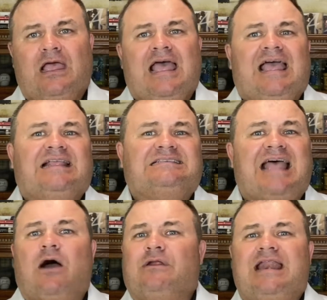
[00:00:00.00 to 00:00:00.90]
It is
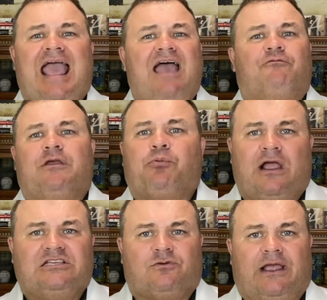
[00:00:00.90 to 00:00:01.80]
down in every
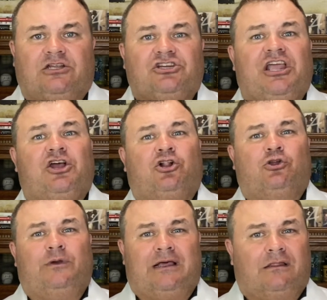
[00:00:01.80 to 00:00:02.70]
price range,
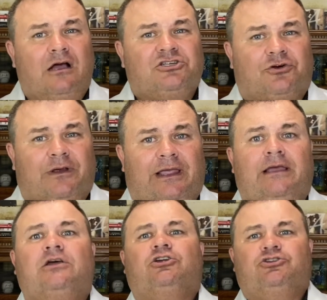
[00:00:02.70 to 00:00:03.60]
including luxury,
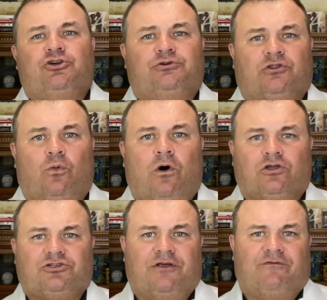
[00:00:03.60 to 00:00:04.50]
due to the Wall
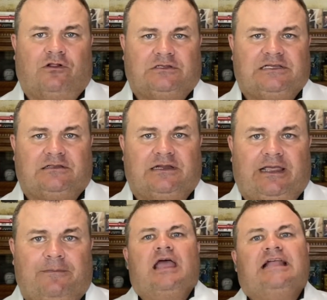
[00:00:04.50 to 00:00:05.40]
Street volatility.
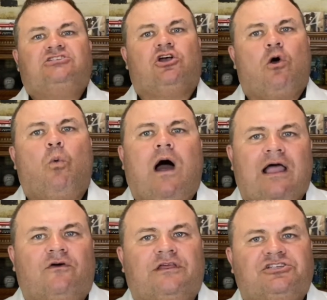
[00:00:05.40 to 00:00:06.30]
It took a
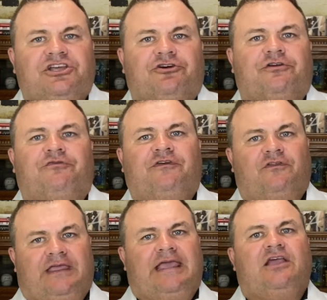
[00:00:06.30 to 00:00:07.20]
while this year to feel
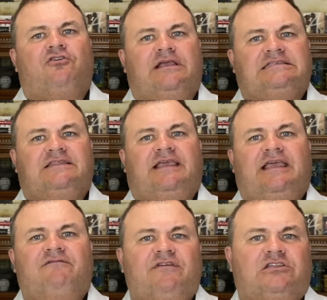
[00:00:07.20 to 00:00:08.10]
the increase in the
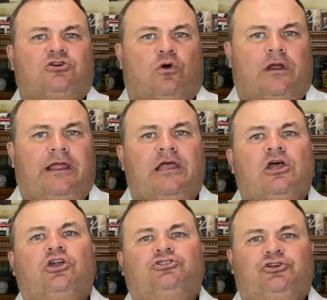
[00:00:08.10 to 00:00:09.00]
inventory
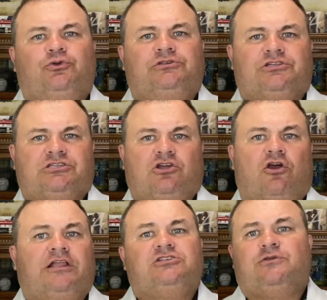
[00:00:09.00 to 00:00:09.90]
due to
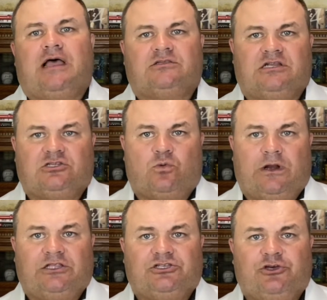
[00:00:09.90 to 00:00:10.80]
starting
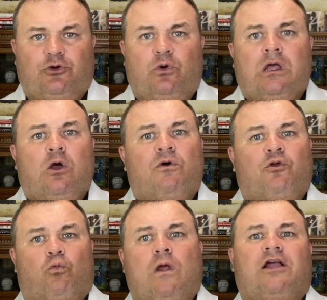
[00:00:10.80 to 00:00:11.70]
2022 with a
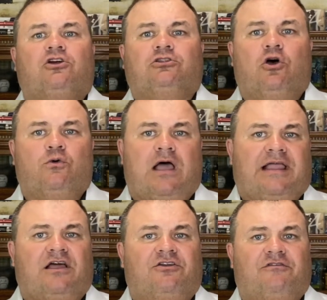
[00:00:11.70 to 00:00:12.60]
record low
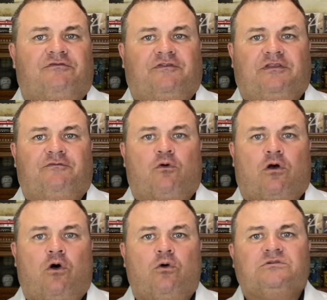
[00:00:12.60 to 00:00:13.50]
954
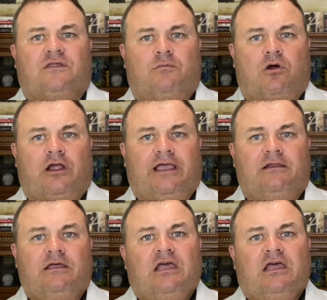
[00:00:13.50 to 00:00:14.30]
homes on the market.